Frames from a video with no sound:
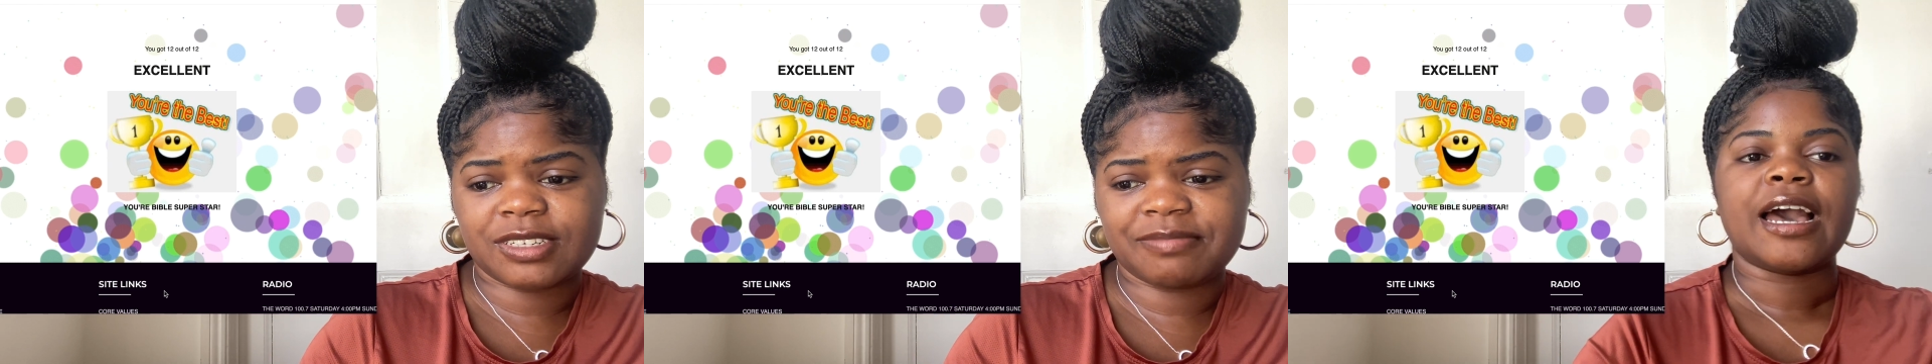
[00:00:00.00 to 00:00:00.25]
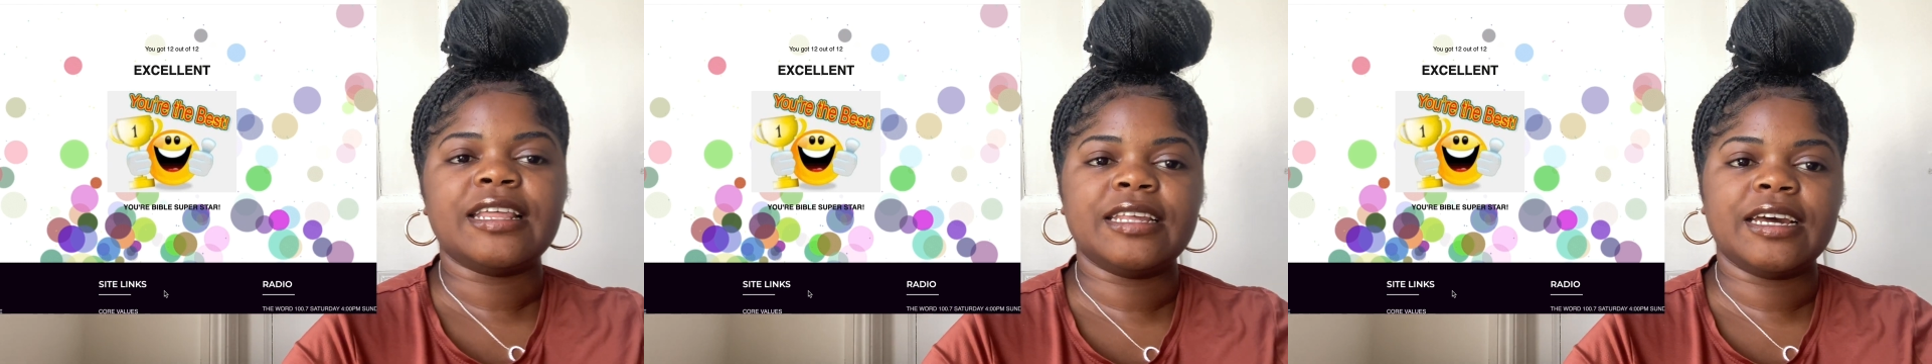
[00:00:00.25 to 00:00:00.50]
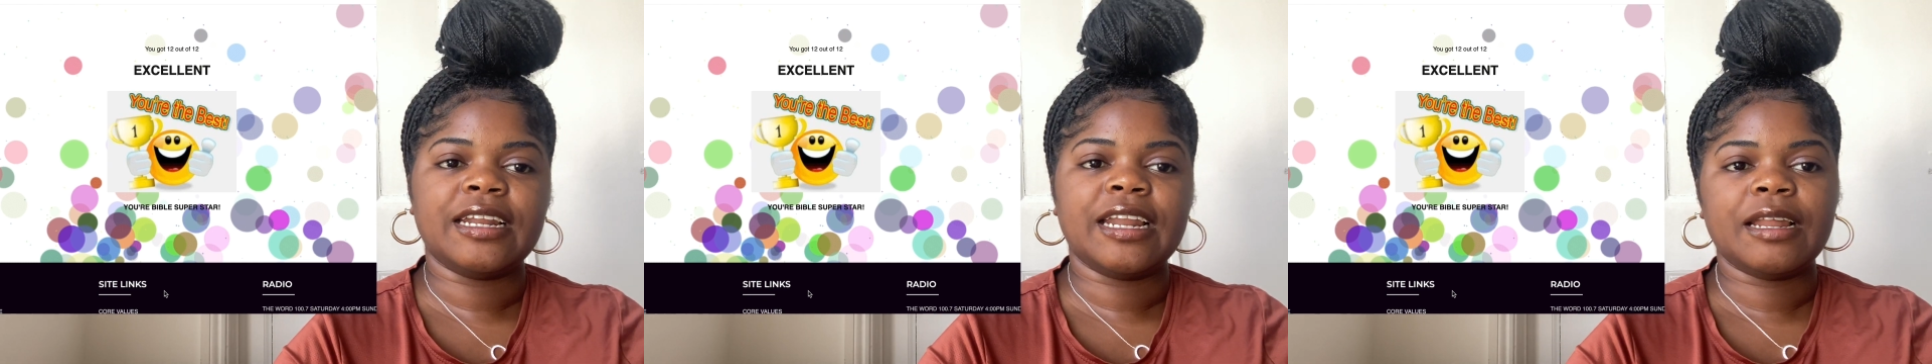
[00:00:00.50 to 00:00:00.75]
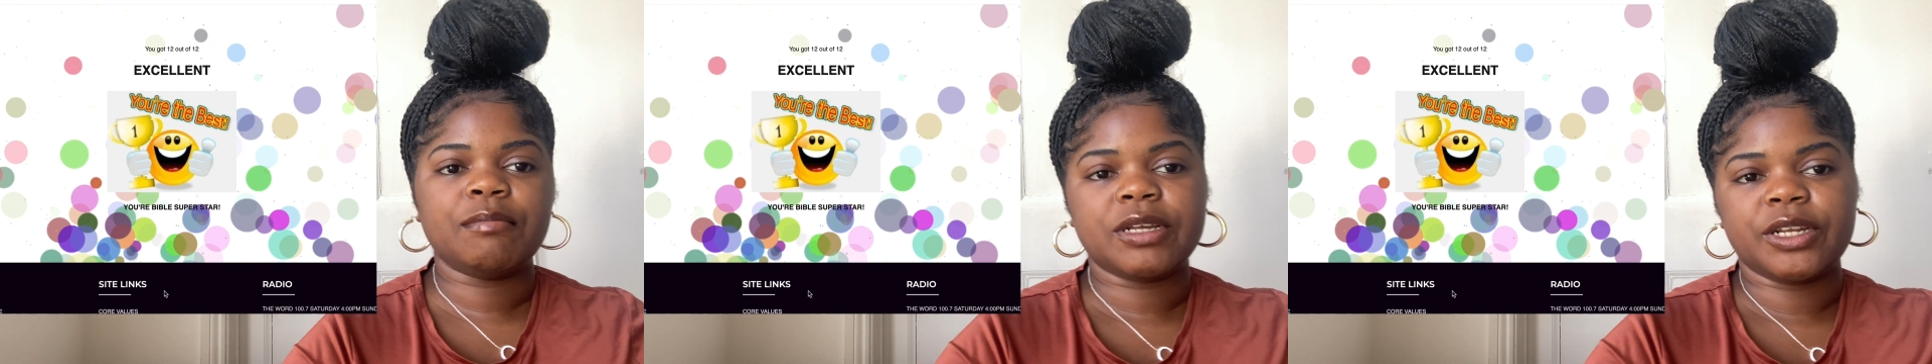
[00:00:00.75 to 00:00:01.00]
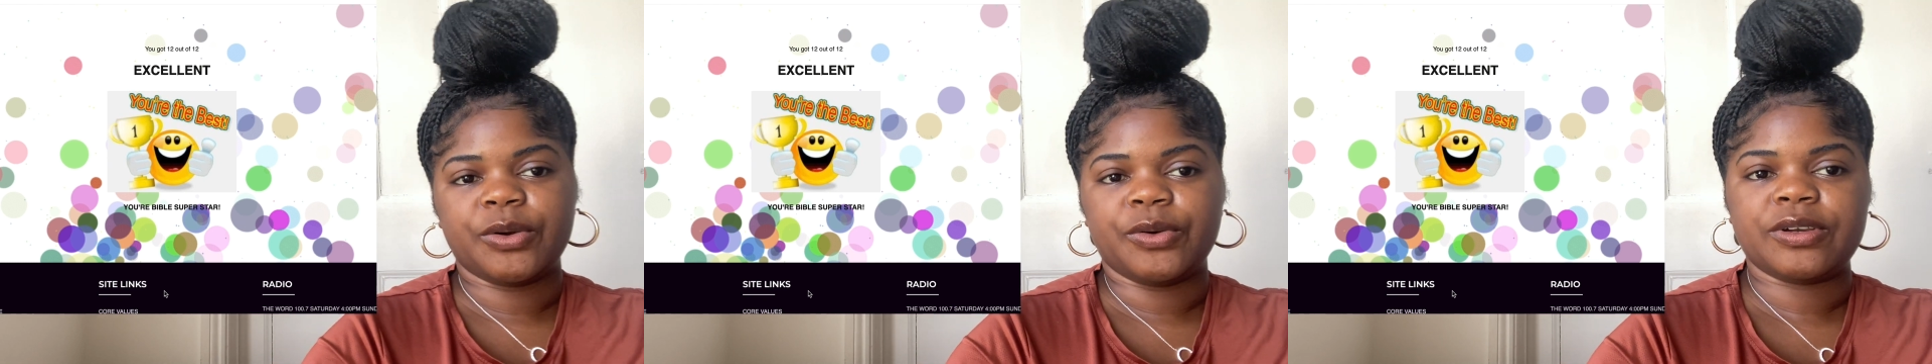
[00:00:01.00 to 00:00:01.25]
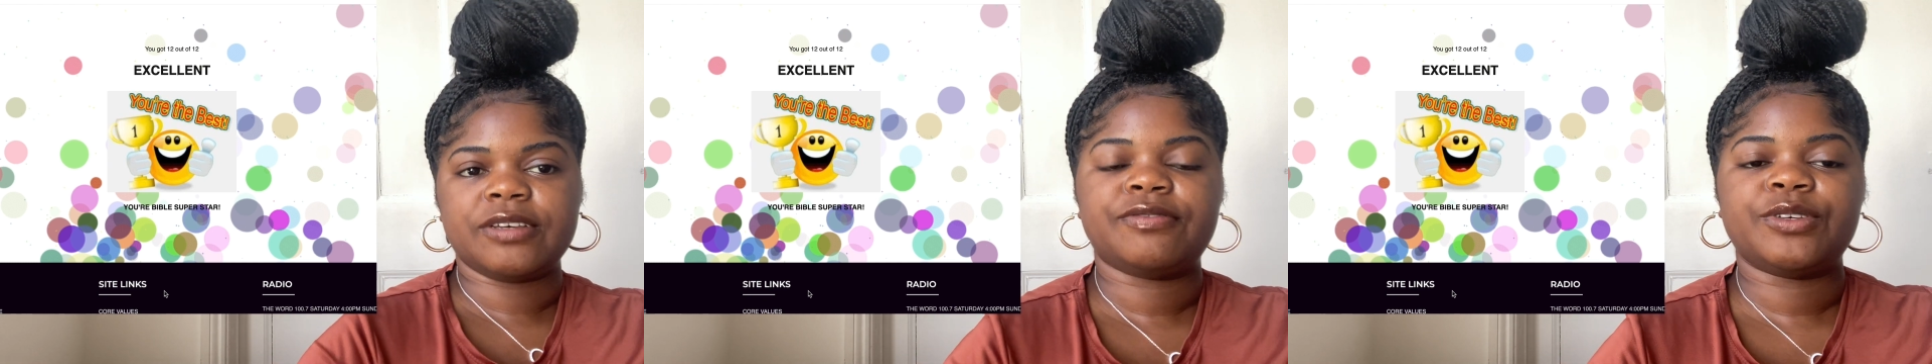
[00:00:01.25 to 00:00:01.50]
And then let me
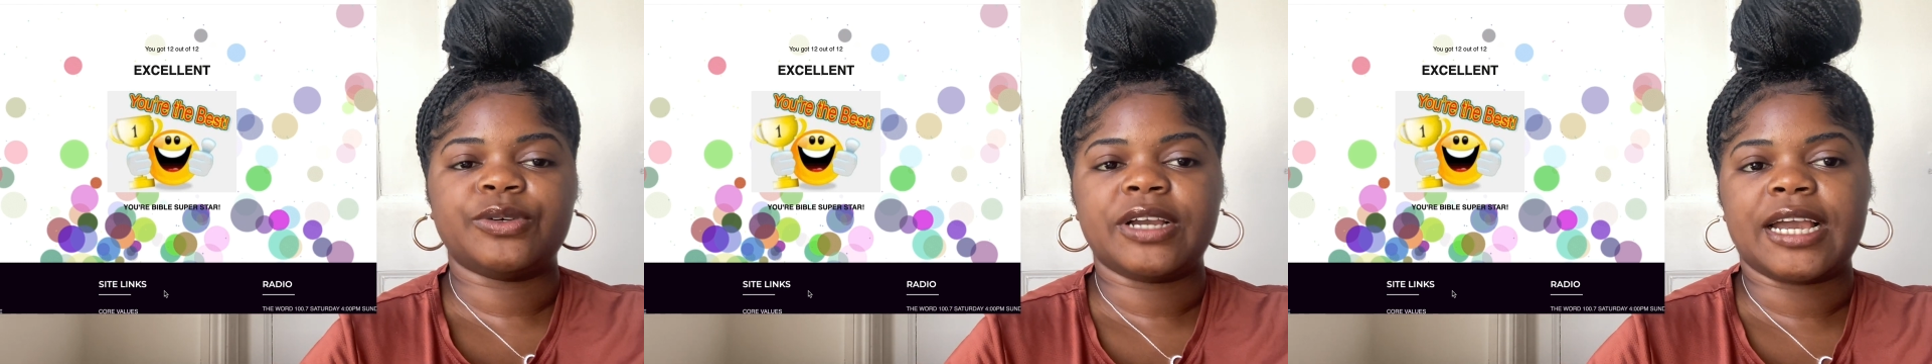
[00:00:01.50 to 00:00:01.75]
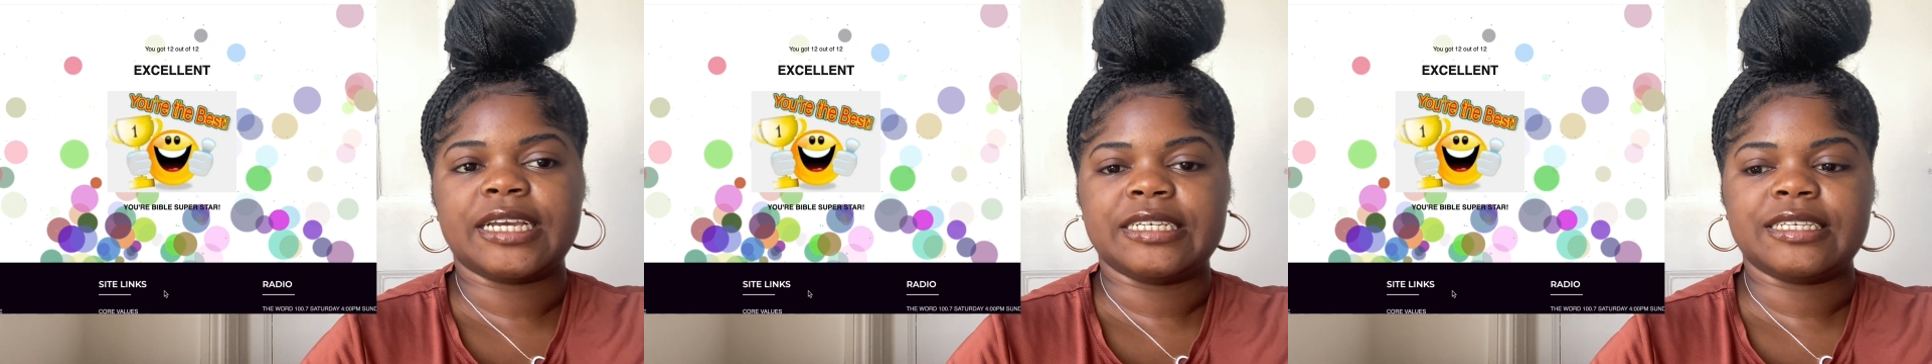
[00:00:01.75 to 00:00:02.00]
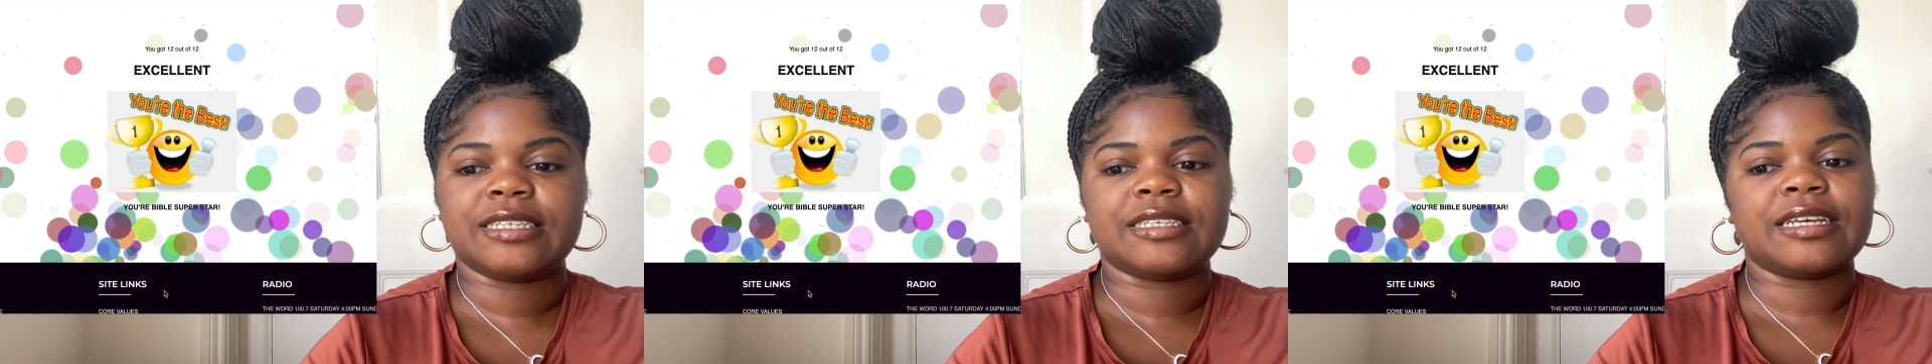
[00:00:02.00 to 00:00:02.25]
know if you guys